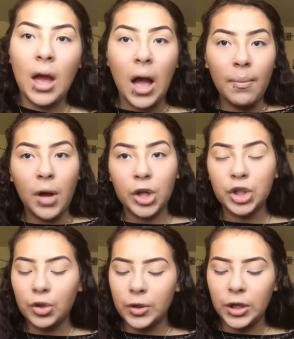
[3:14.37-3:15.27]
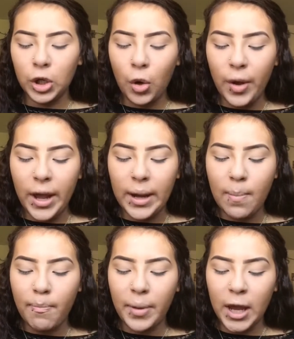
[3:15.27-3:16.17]
I'm also gonna go ahead
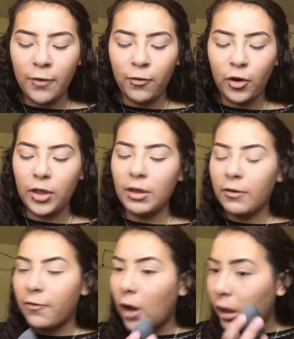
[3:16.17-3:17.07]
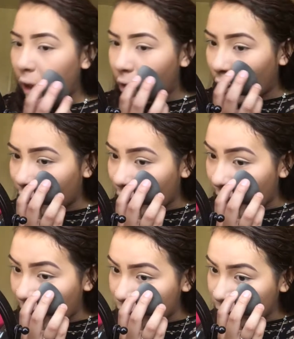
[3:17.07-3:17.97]
and bake for the fallout of the
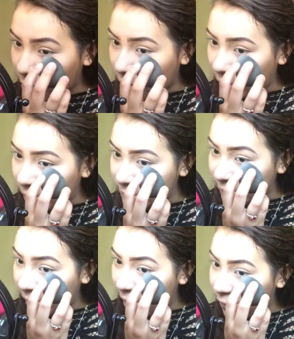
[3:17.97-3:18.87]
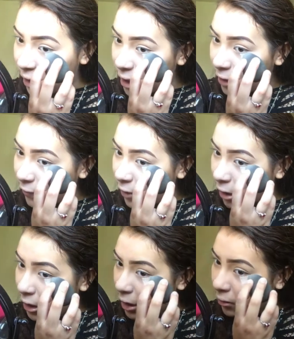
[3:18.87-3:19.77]
eyeshadow. In case I have any
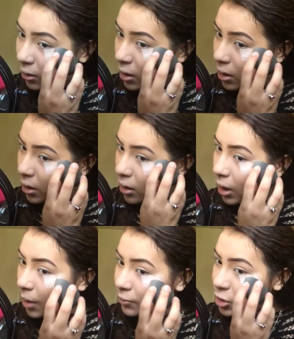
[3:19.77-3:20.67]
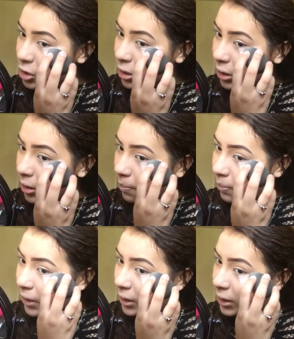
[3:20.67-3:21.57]
fallout, I'm just gonna
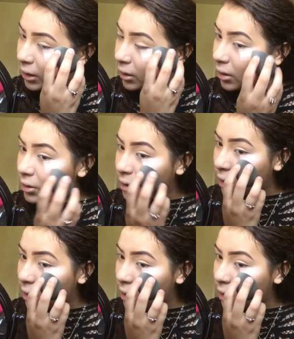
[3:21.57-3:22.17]
bake here under